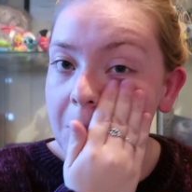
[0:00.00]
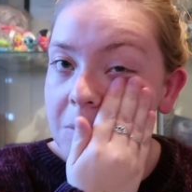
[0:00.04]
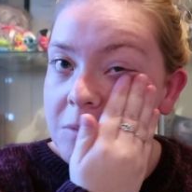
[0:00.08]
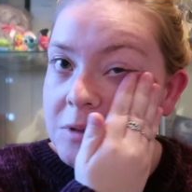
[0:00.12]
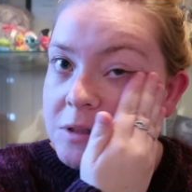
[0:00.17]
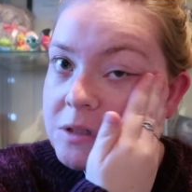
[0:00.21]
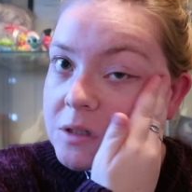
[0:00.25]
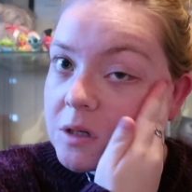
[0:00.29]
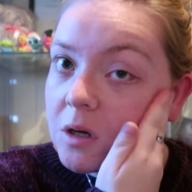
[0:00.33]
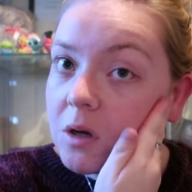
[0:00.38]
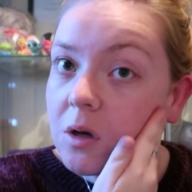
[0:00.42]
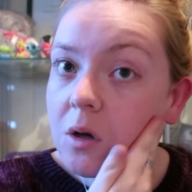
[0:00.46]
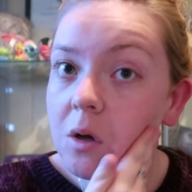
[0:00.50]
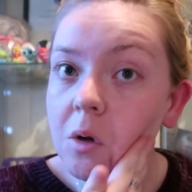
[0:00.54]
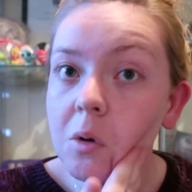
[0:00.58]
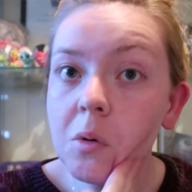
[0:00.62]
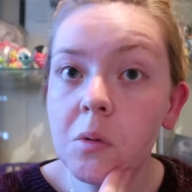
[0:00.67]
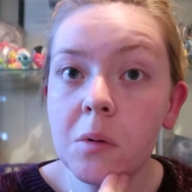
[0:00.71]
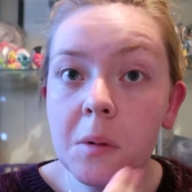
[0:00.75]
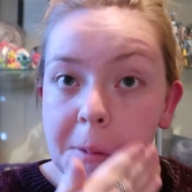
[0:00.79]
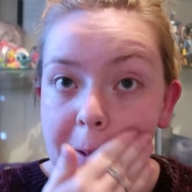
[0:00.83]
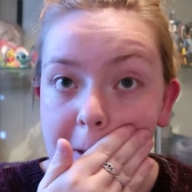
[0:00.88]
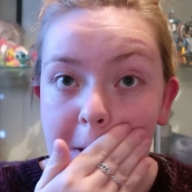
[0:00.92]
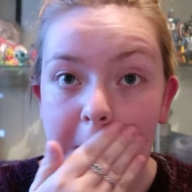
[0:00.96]
So
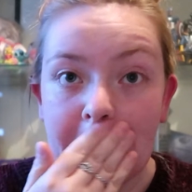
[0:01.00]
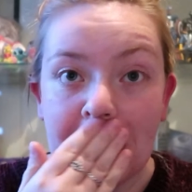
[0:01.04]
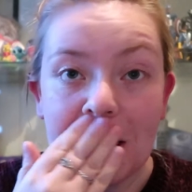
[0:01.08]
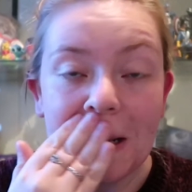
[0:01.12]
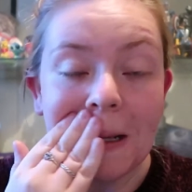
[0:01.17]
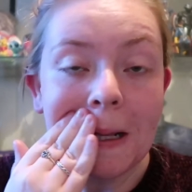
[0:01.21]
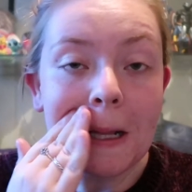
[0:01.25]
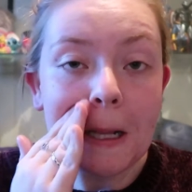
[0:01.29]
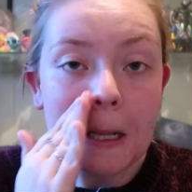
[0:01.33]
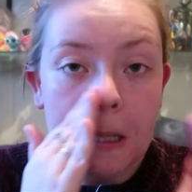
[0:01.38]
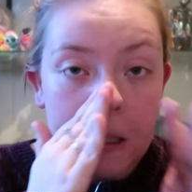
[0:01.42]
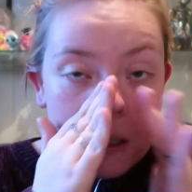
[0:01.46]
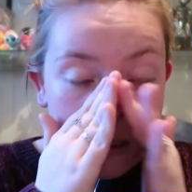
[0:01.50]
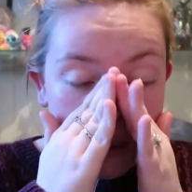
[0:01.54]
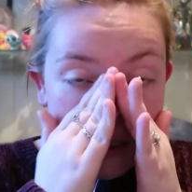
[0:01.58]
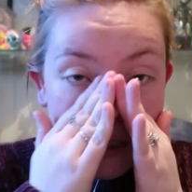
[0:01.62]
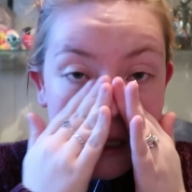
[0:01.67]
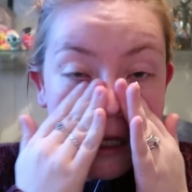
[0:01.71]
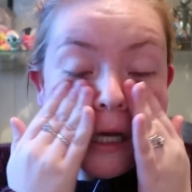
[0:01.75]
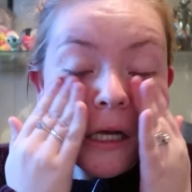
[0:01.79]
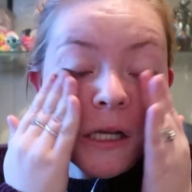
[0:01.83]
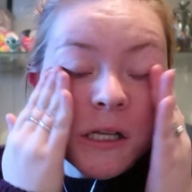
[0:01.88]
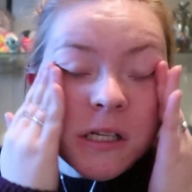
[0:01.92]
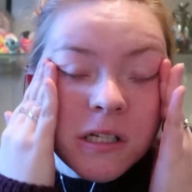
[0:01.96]

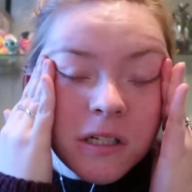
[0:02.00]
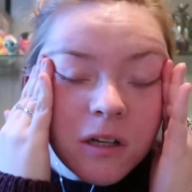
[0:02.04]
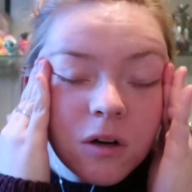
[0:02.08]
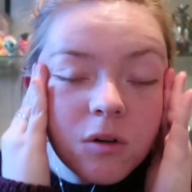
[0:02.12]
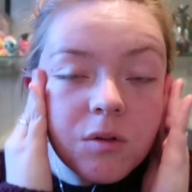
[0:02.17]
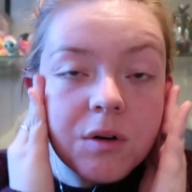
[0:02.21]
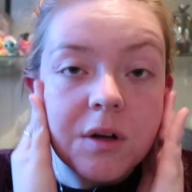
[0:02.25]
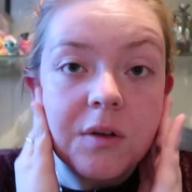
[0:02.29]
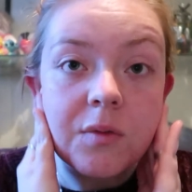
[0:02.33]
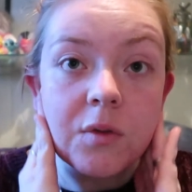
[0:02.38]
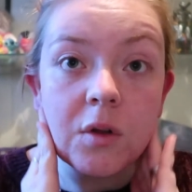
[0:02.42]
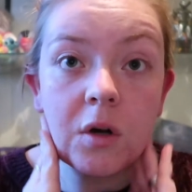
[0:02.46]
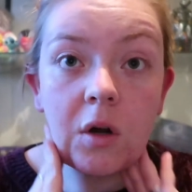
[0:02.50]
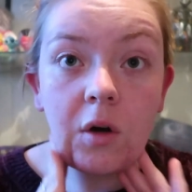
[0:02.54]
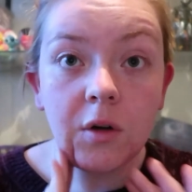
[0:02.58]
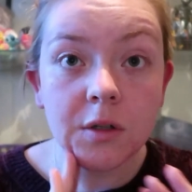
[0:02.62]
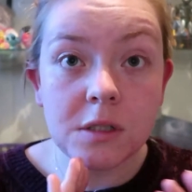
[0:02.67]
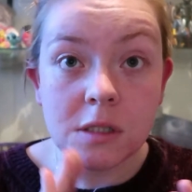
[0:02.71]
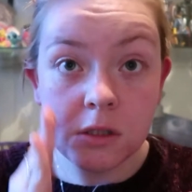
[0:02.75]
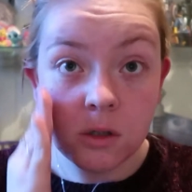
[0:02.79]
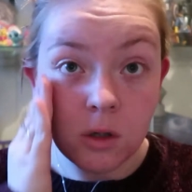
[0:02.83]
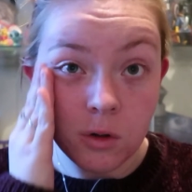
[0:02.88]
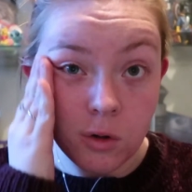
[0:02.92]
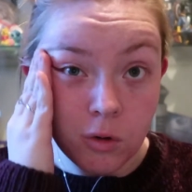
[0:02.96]
yeah, sorry if the light
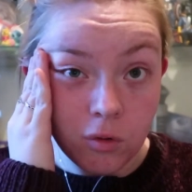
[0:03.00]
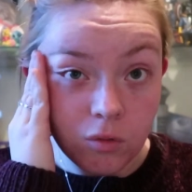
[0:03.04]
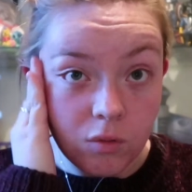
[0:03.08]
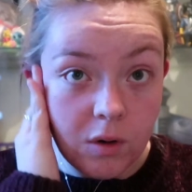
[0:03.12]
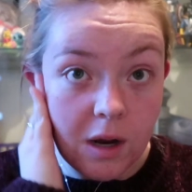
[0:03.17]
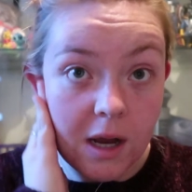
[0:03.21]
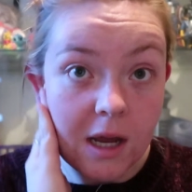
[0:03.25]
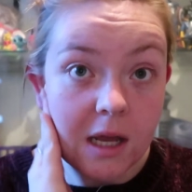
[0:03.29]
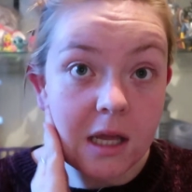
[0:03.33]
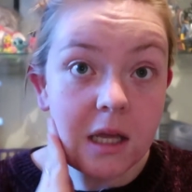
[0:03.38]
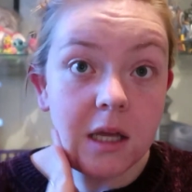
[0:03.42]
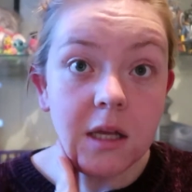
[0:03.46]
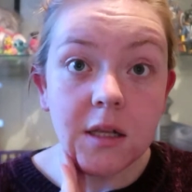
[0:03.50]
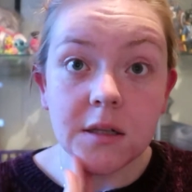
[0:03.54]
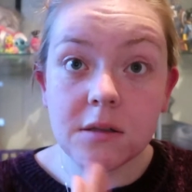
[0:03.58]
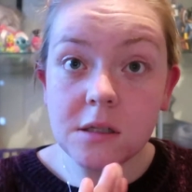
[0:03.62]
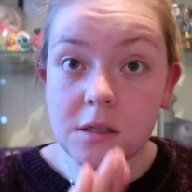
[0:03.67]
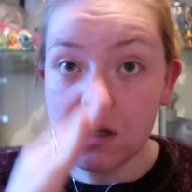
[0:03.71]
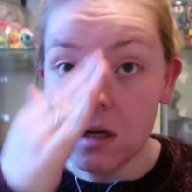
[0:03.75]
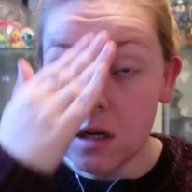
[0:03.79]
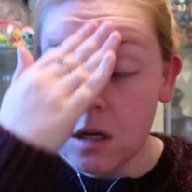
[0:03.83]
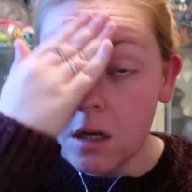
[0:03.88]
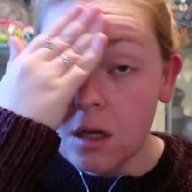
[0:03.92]
is not great.